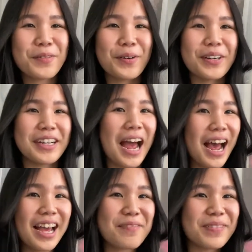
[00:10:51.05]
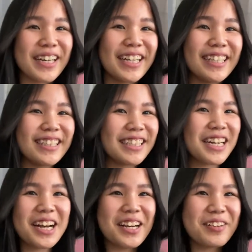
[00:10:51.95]
or not but you
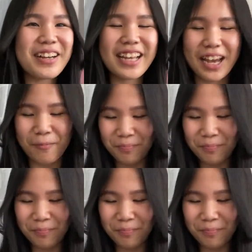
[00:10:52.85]
know okay